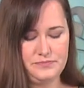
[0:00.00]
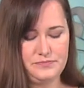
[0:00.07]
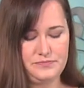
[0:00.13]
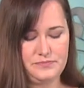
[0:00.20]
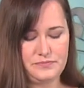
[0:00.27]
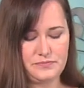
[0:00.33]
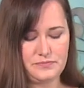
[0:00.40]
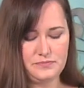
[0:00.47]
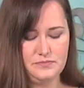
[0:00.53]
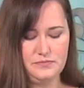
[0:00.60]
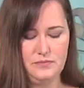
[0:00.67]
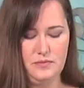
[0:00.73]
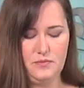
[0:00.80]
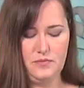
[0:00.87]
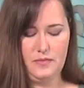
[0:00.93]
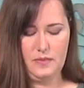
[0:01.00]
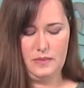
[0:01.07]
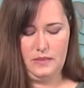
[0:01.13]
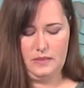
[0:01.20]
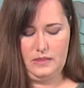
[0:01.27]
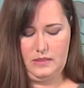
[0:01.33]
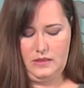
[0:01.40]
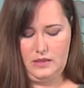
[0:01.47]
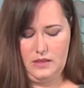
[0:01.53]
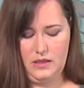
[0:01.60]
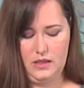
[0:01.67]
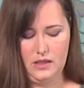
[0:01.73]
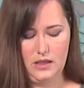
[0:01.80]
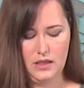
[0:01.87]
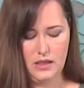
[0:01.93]

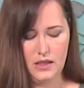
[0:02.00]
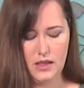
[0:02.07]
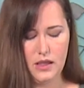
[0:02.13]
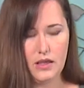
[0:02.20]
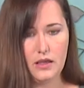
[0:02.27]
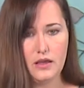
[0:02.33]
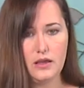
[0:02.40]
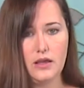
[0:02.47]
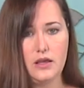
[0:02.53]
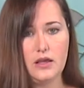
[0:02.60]
(no one is talking)